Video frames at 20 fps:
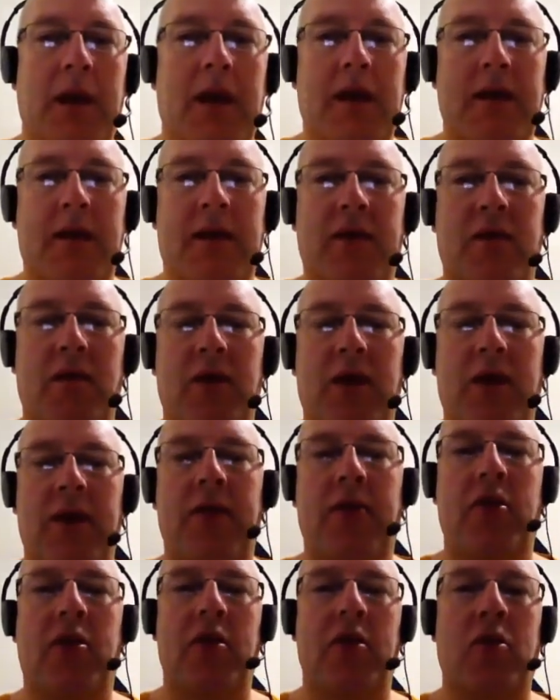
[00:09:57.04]
So if you
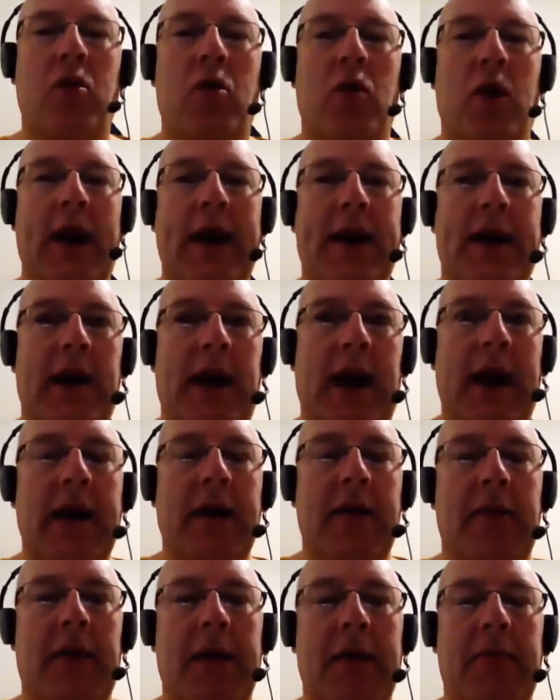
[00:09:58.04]
could go and like
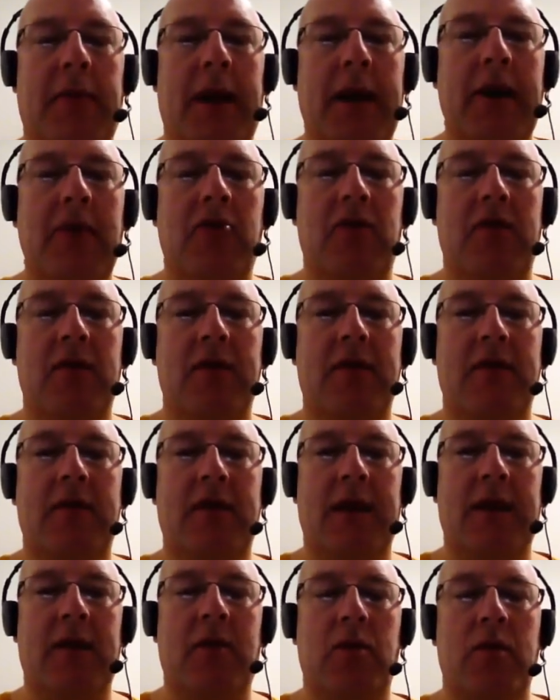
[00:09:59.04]
my pages,
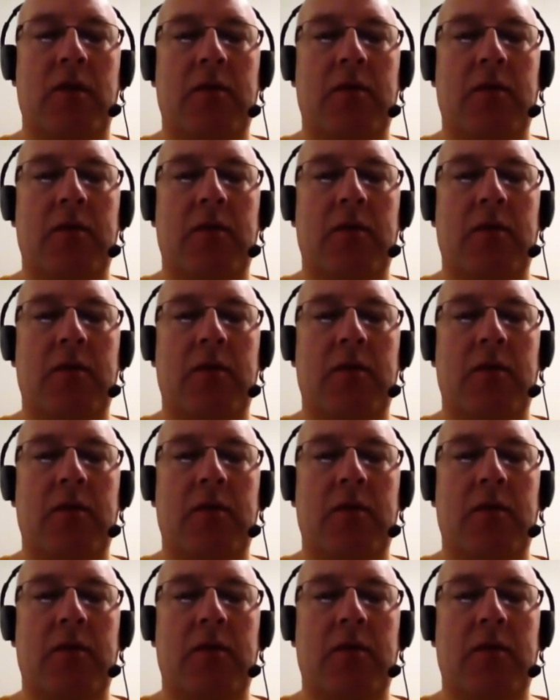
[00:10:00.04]
that would